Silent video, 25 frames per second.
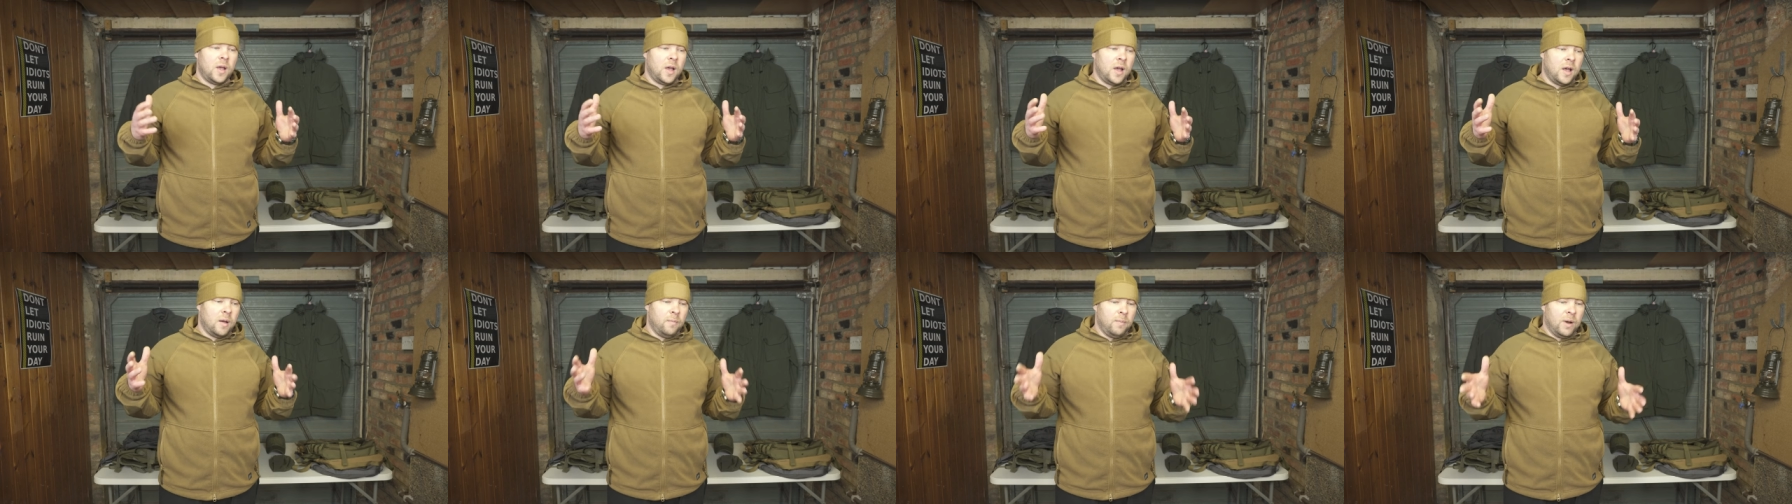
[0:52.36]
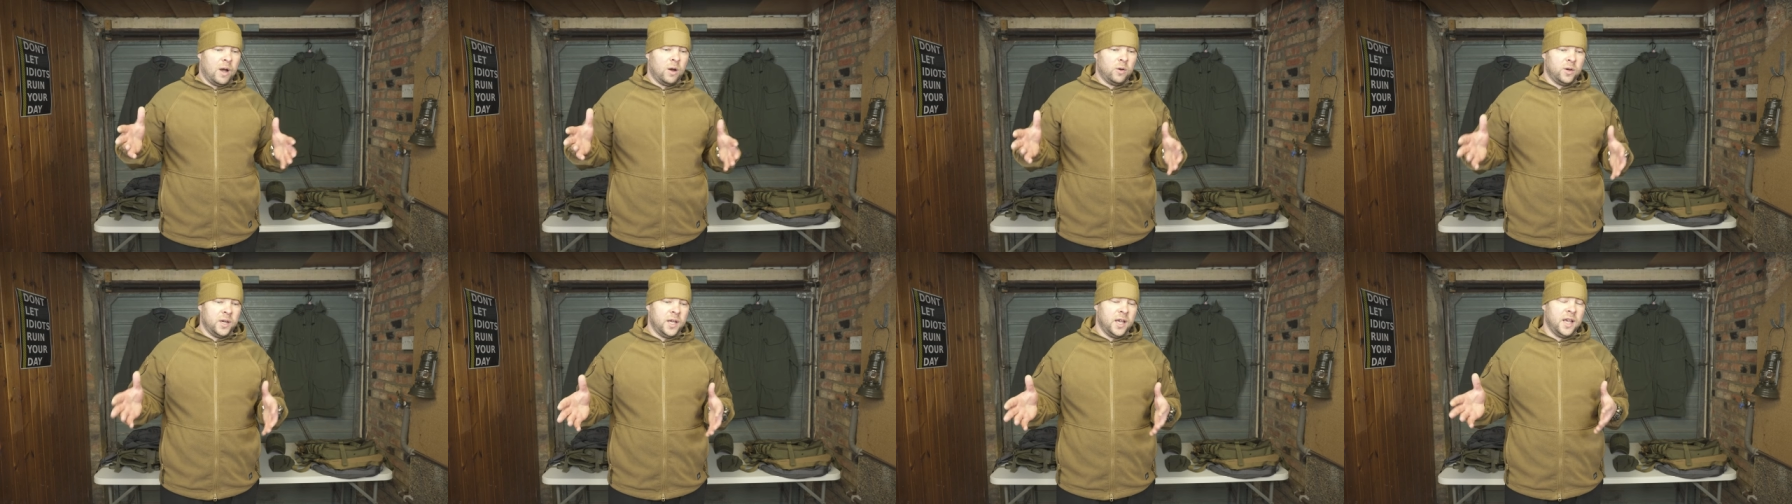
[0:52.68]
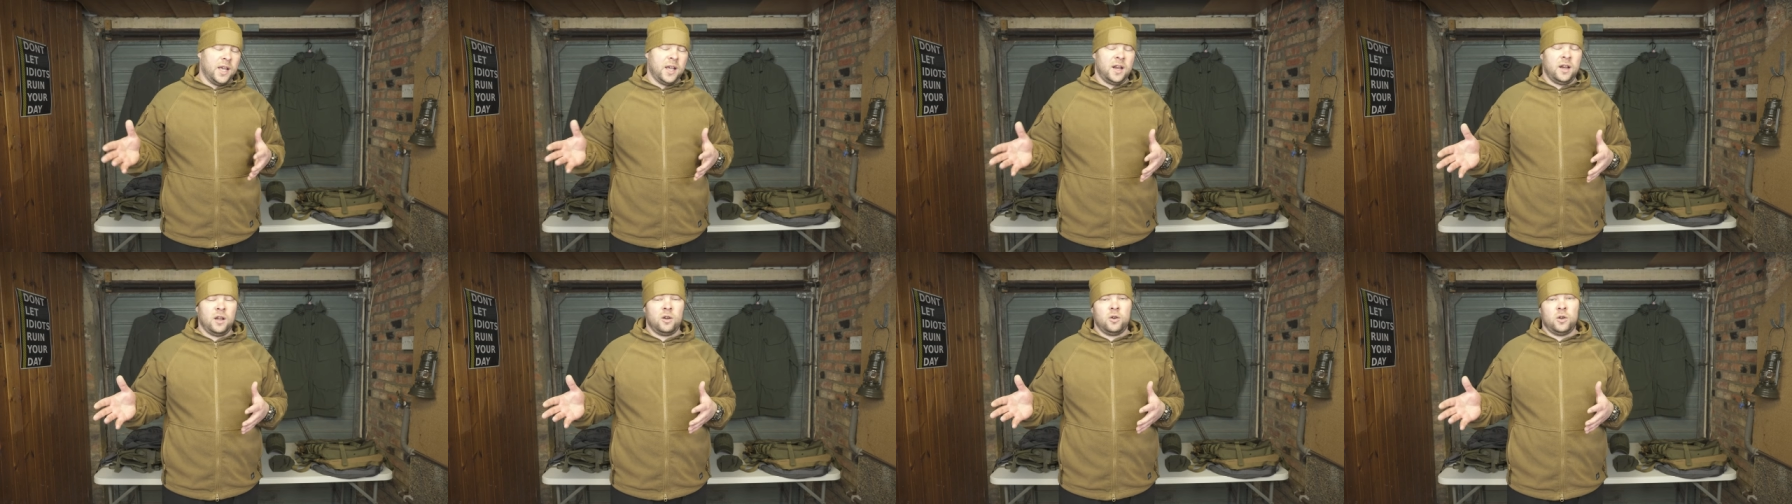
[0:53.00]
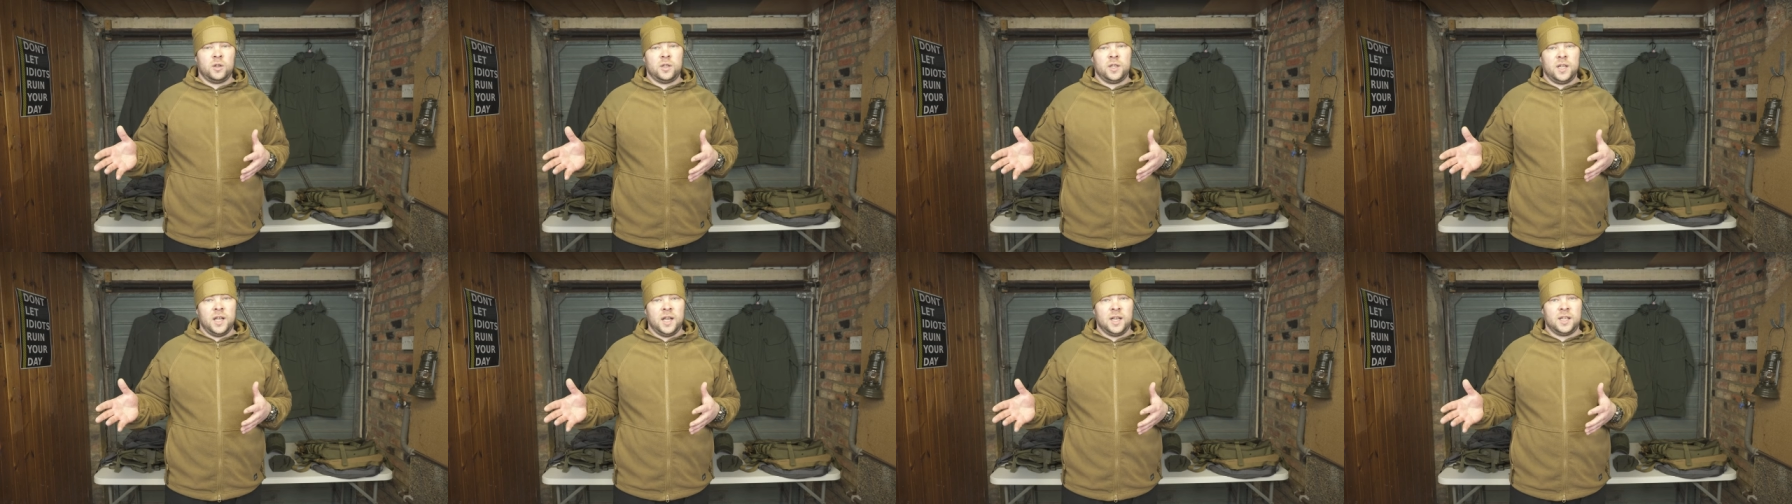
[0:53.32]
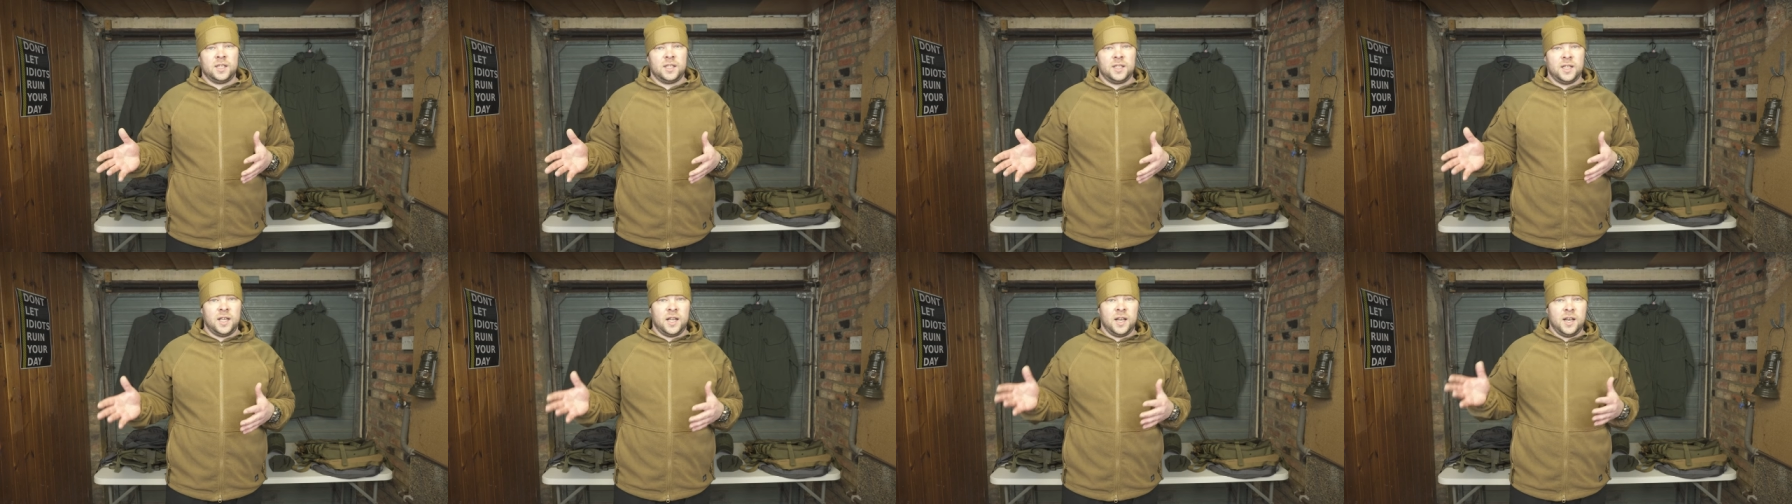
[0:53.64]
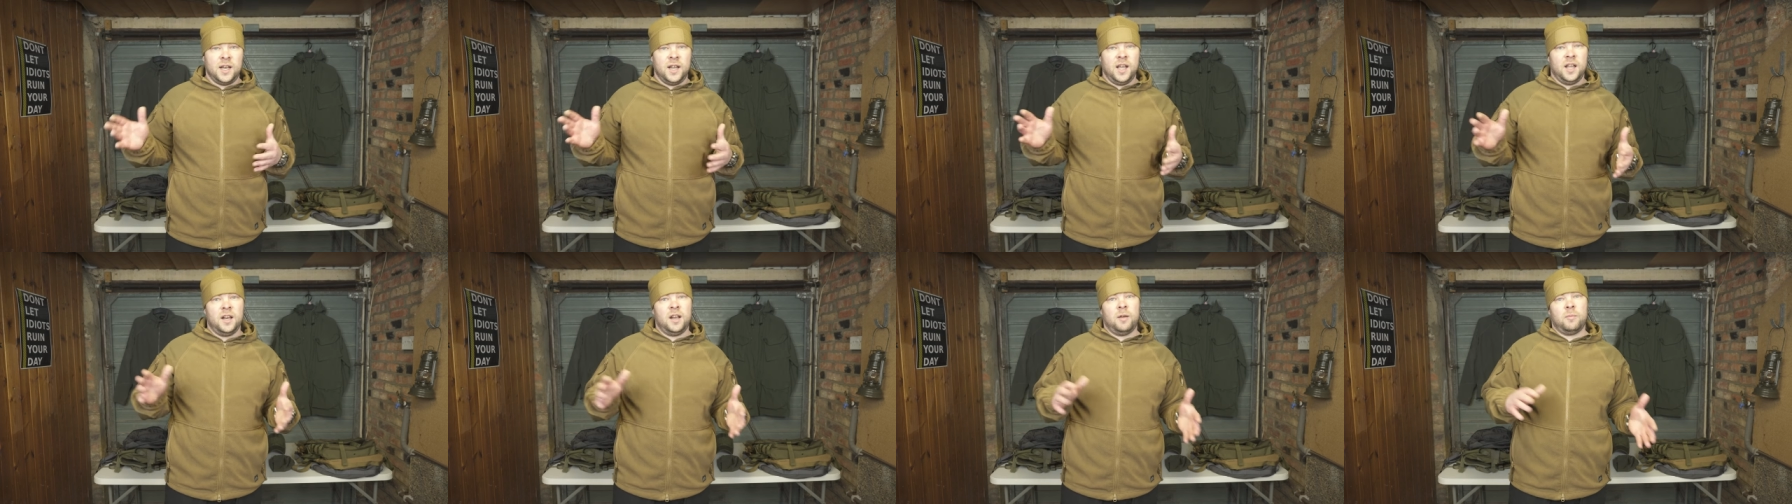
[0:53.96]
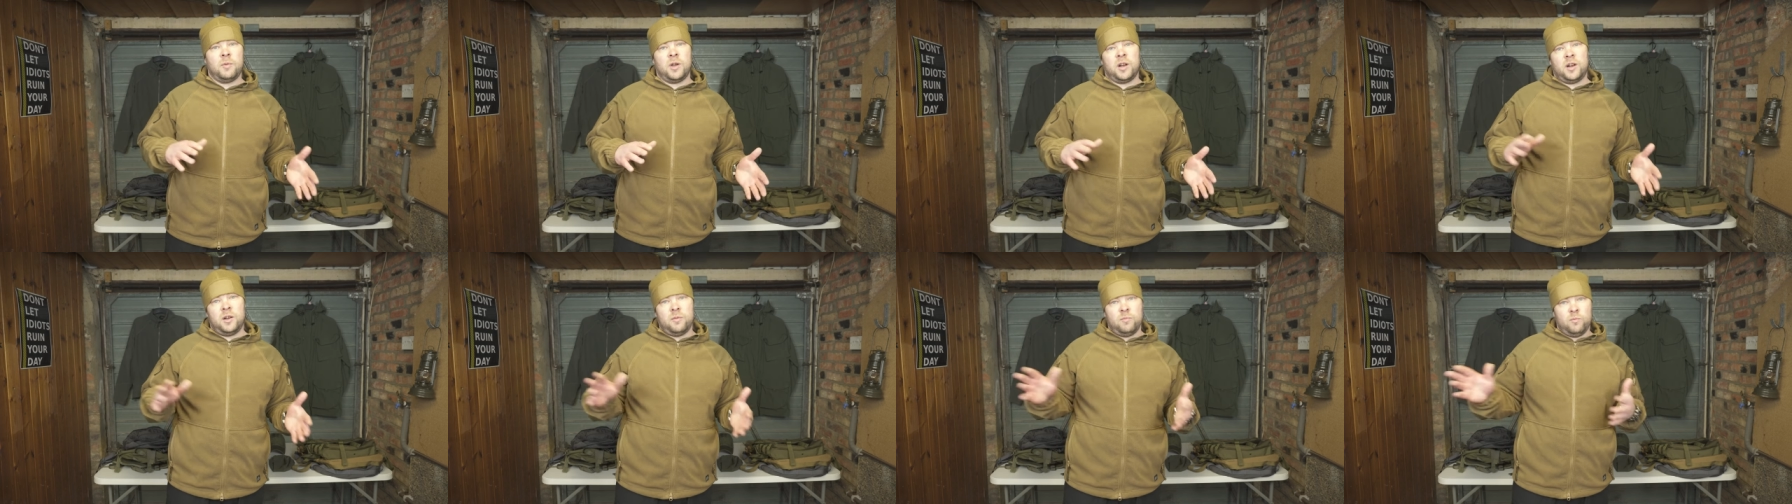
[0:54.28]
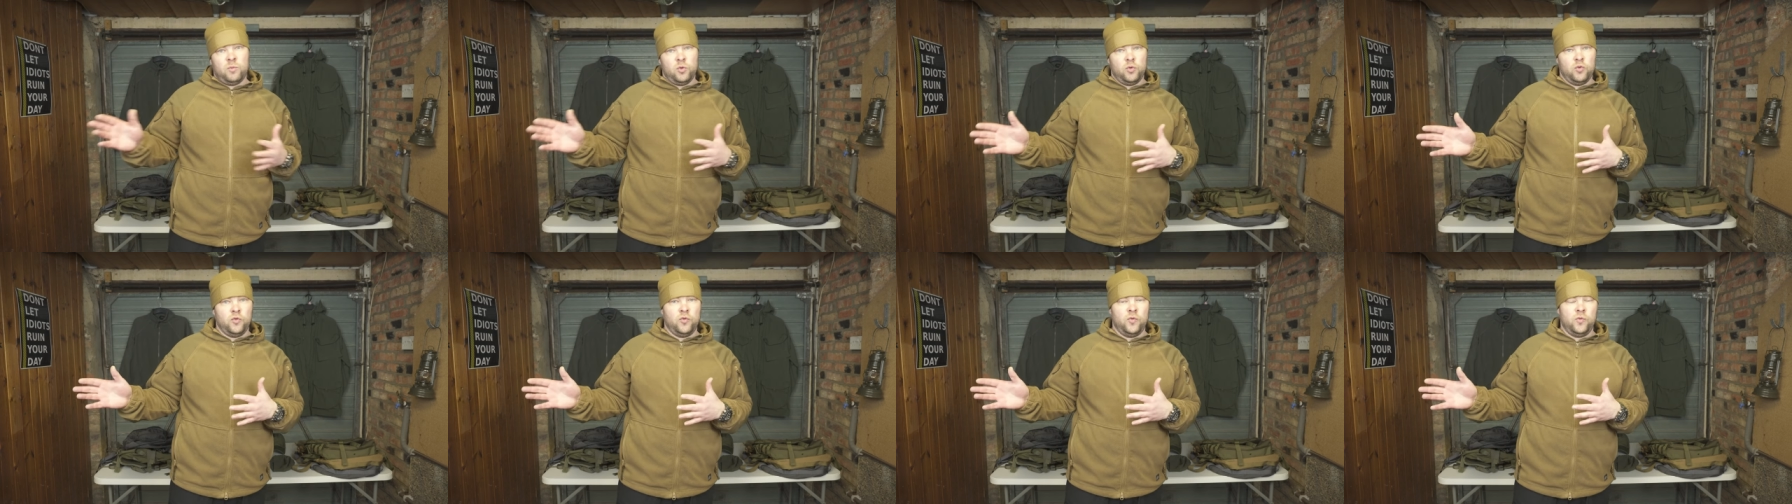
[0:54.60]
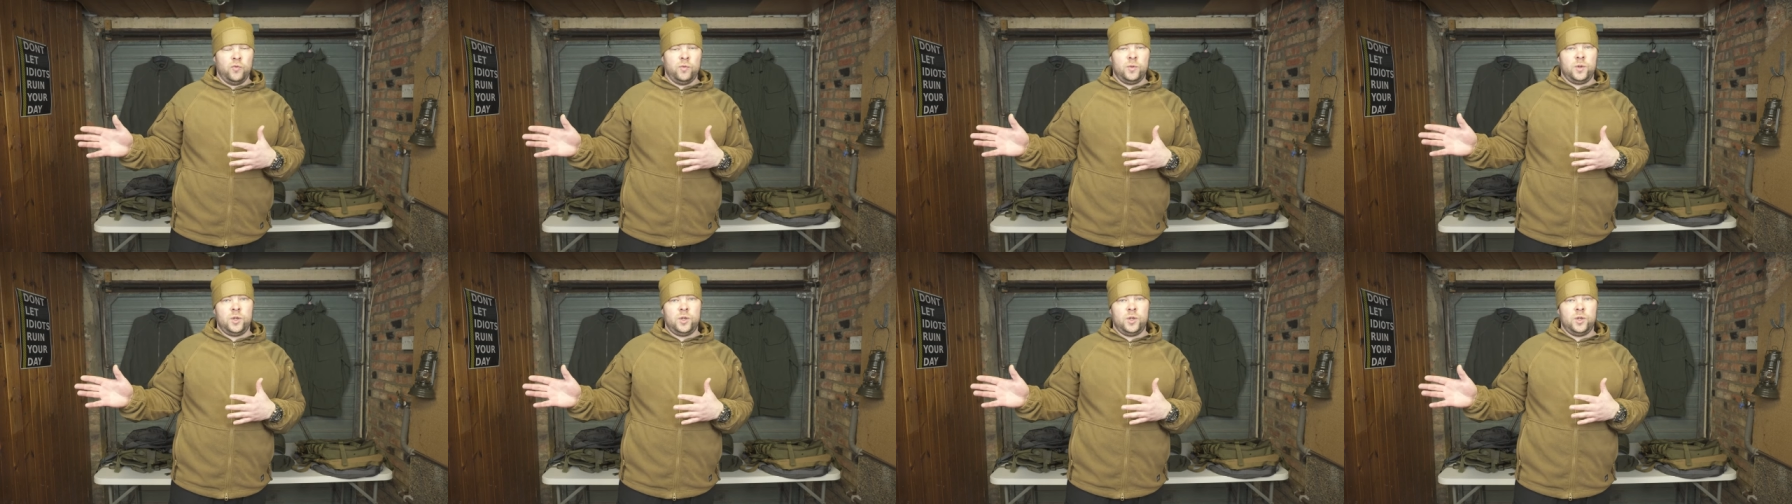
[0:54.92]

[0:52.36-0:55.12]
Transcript: about the Helikon-Tex, and then I'm gonna move